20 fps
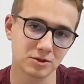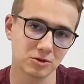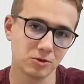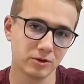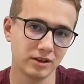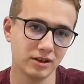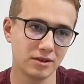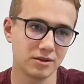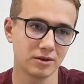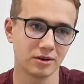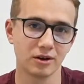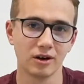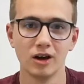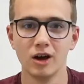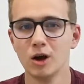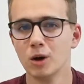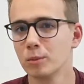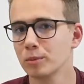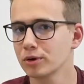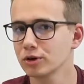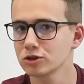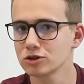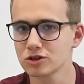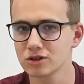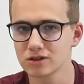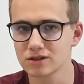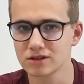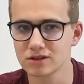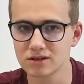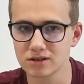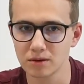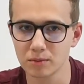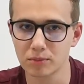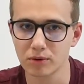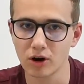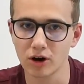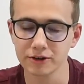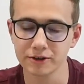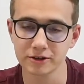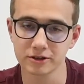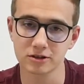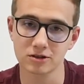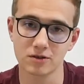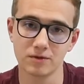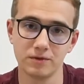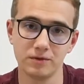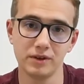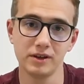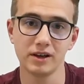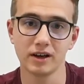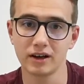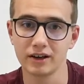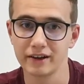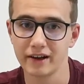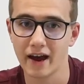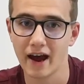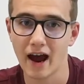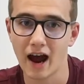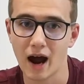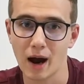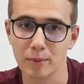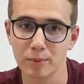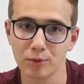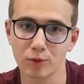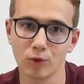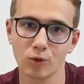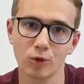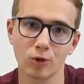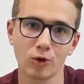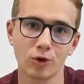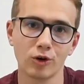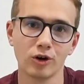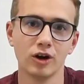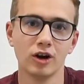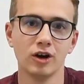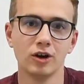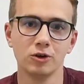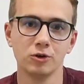You either purchase products via an app or